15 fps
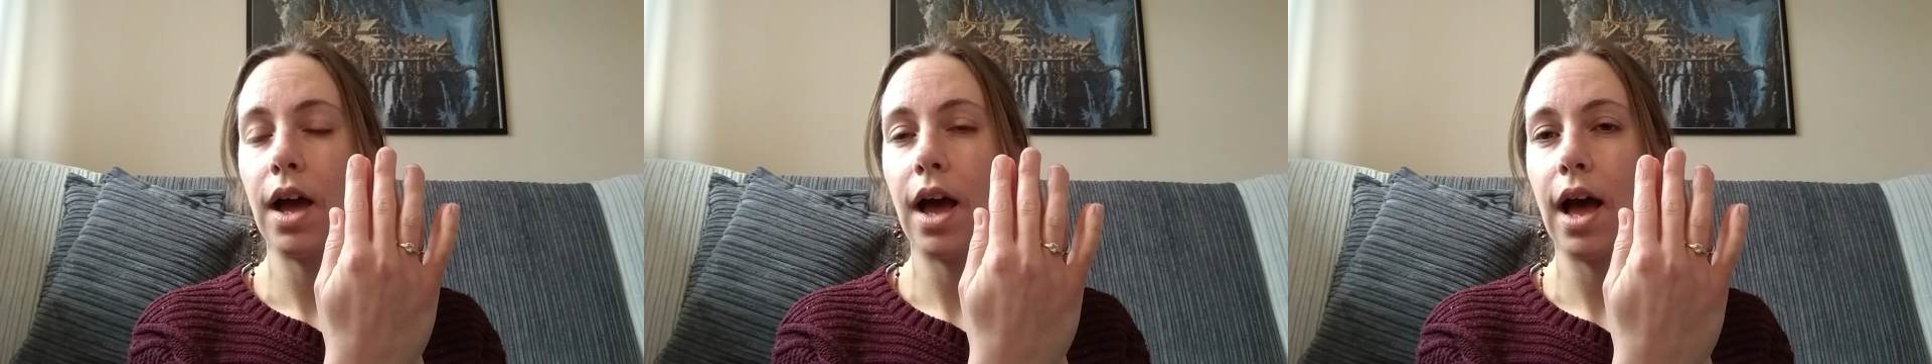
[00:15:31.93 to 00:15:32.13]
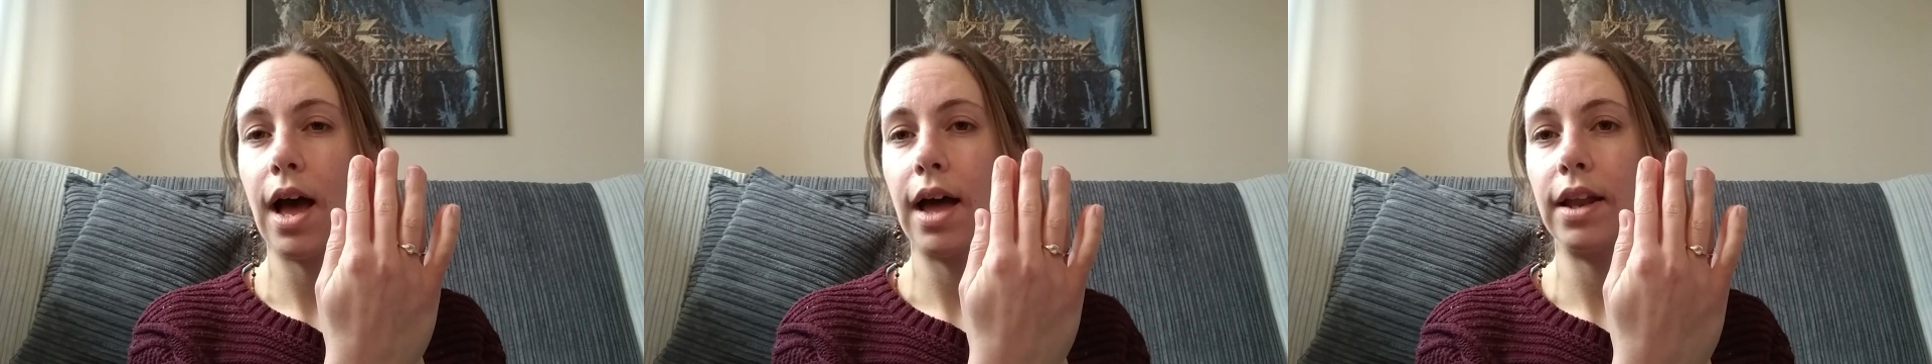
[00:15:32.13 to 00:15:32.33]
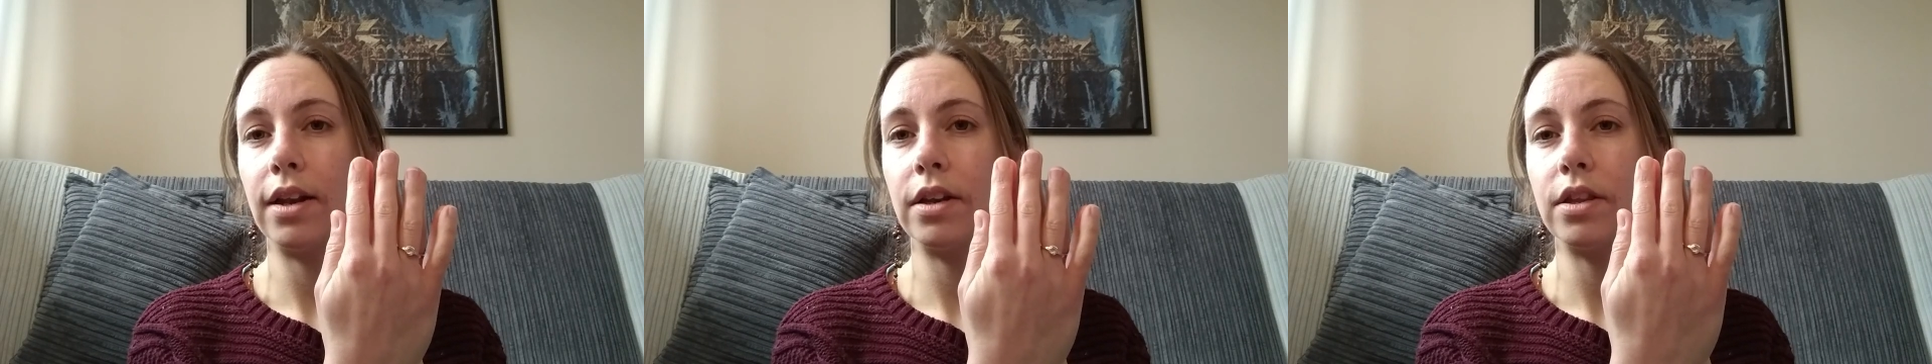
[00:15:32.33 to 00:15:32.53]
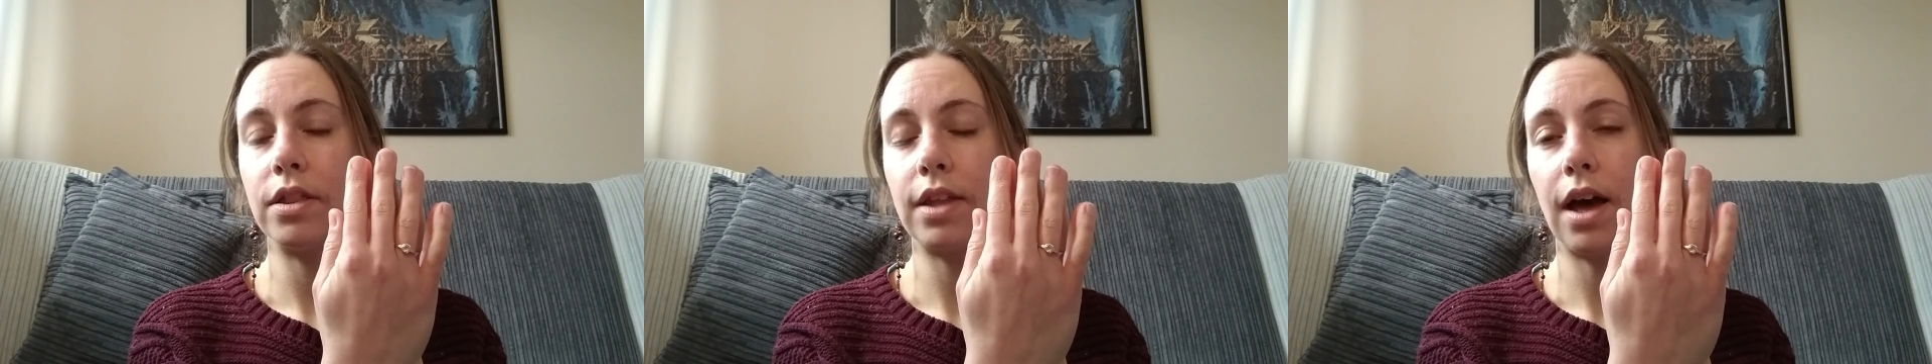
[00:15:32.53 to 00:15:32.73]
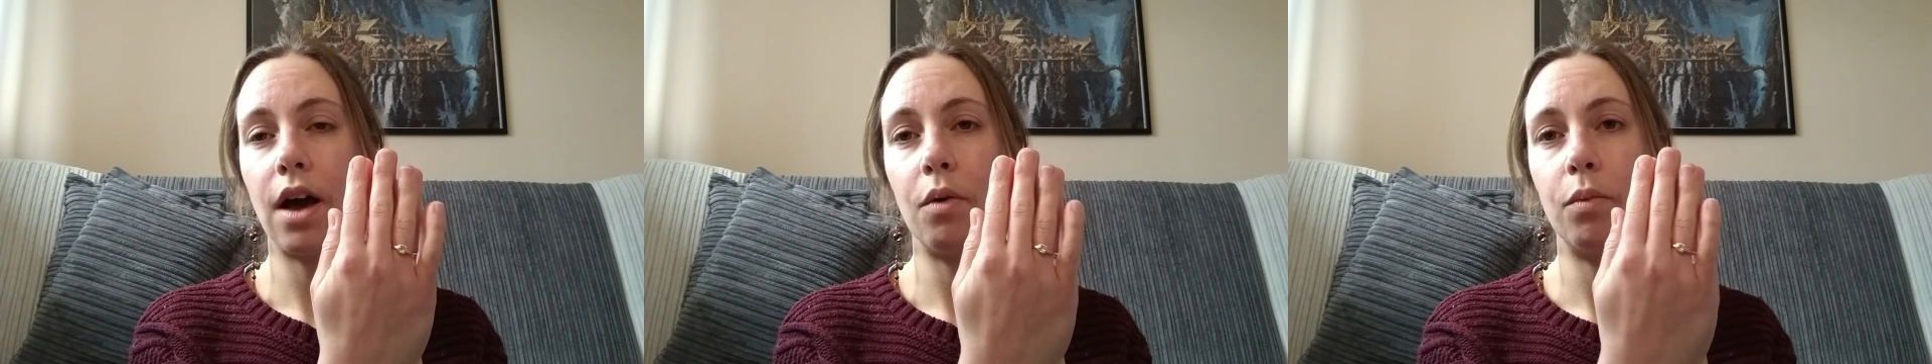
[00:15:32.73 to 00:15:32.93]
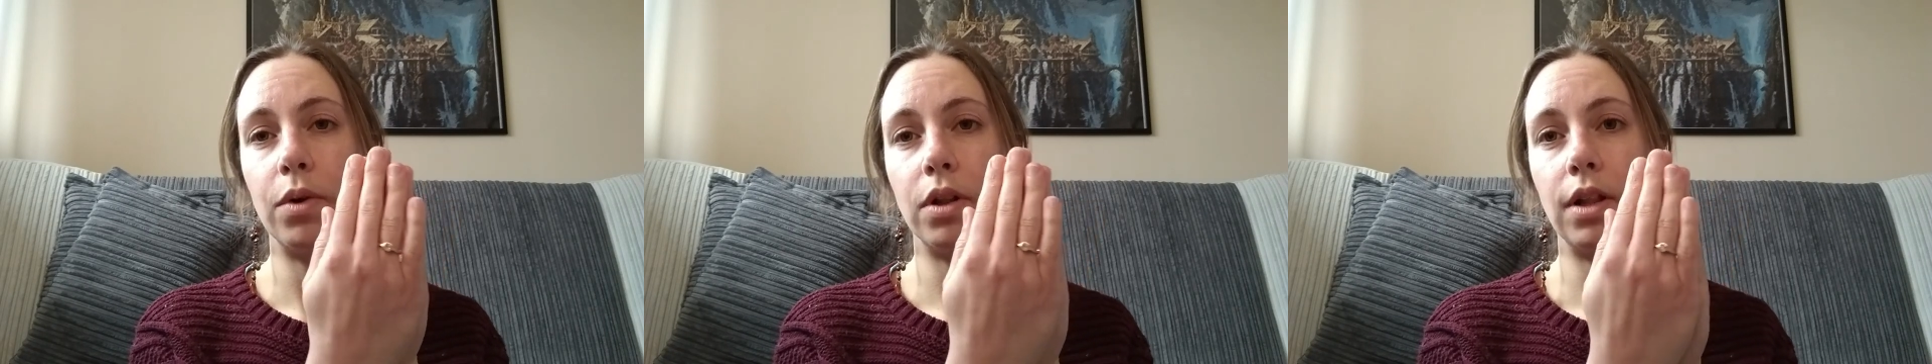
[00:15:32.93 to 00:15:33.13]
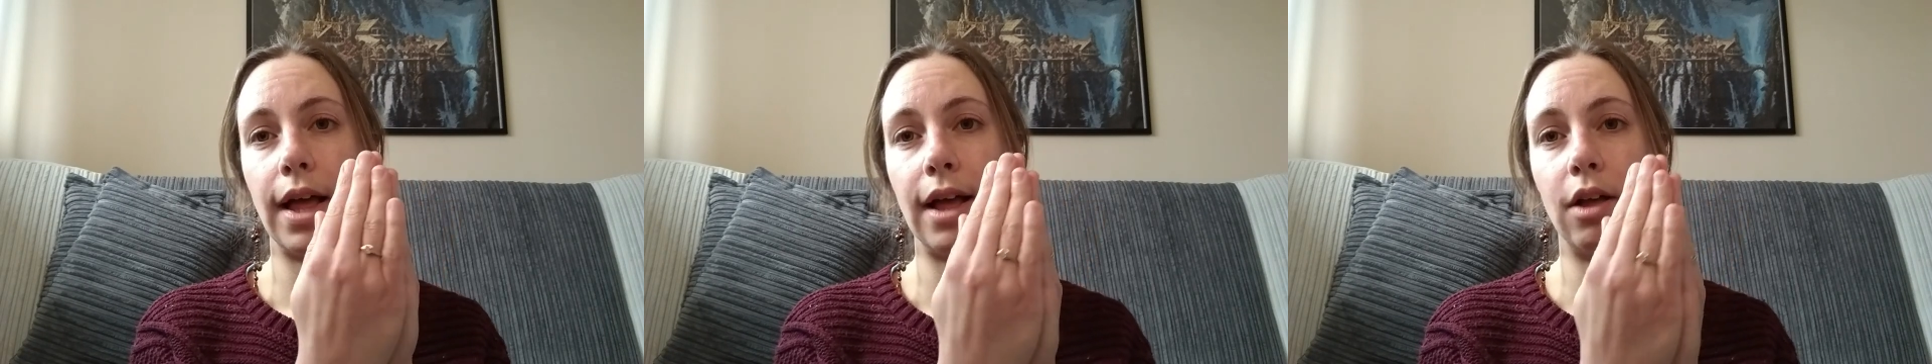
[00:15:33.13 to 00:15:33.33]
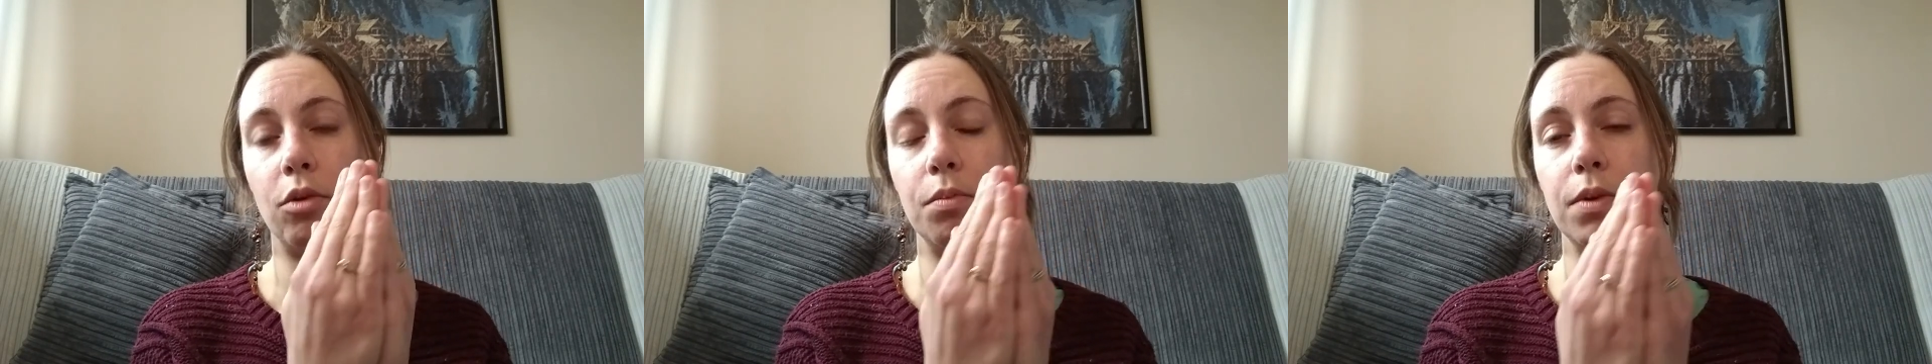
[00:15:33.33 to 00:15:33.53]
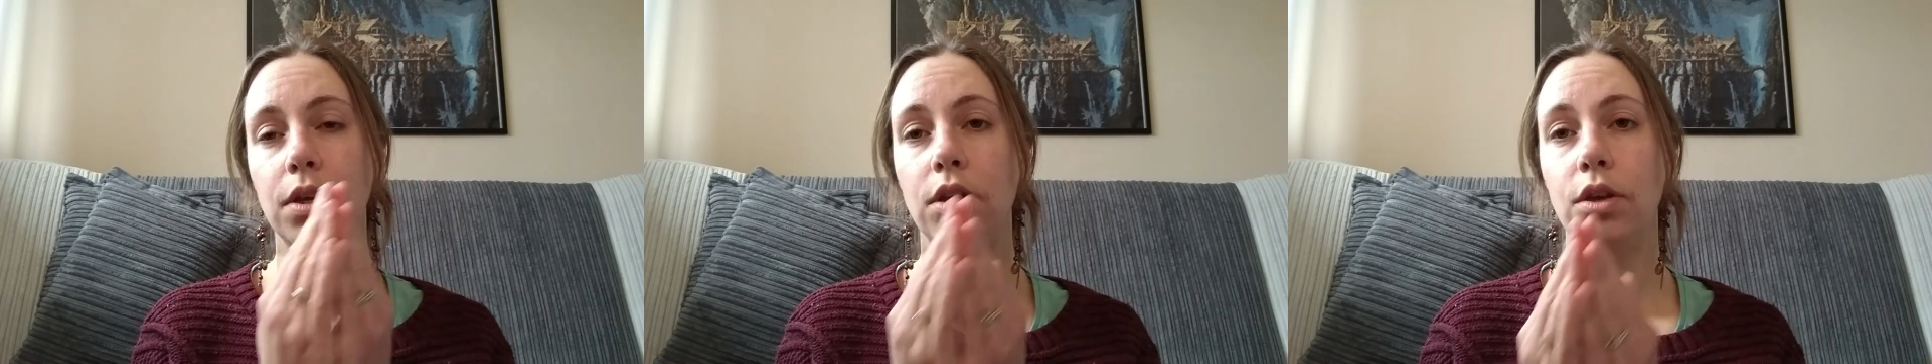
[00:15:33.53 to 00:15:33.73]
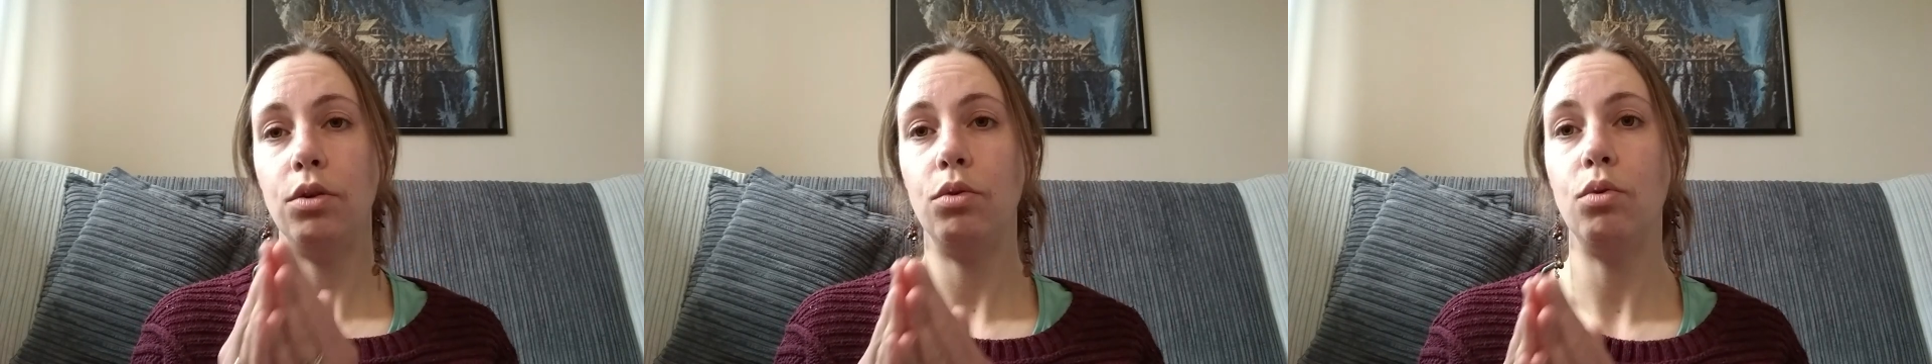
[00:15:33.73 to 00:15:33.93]
and that will help
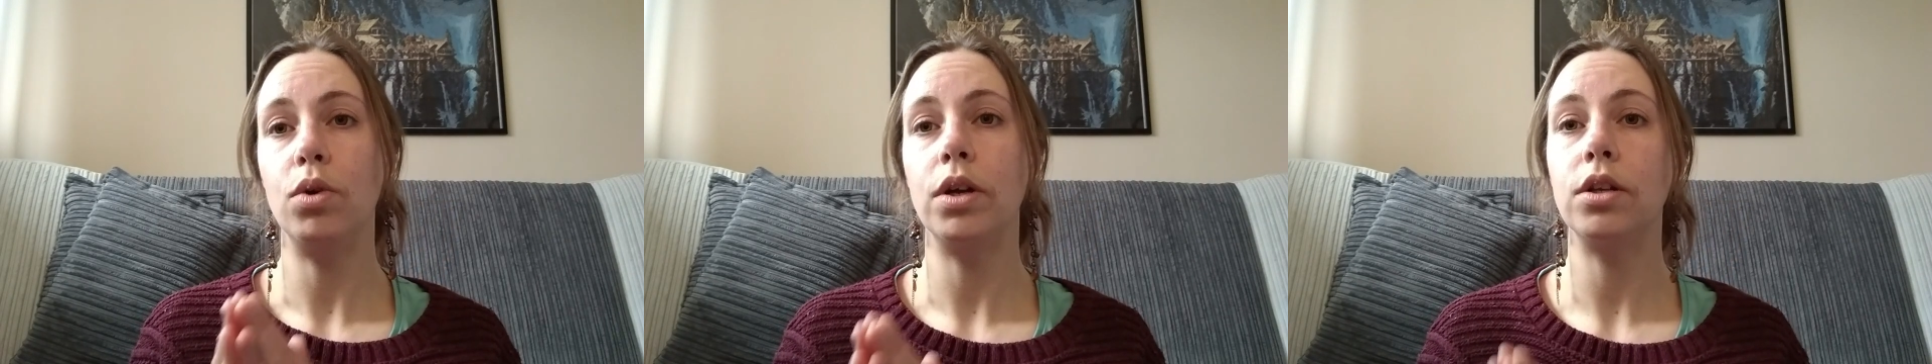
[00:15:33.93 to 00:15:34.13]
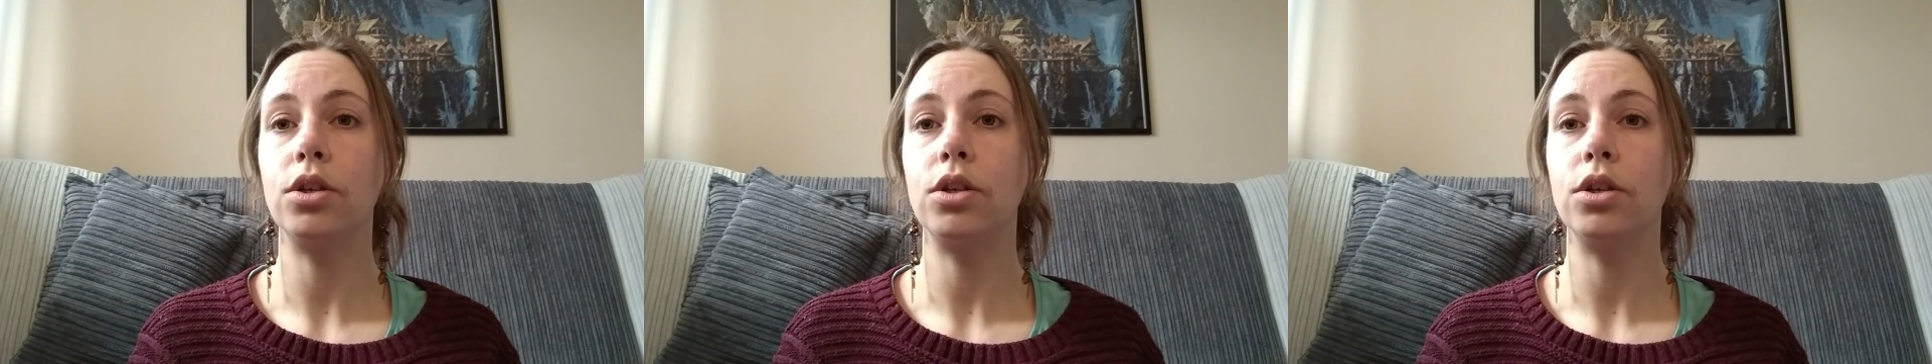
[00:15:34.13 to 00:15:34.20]
you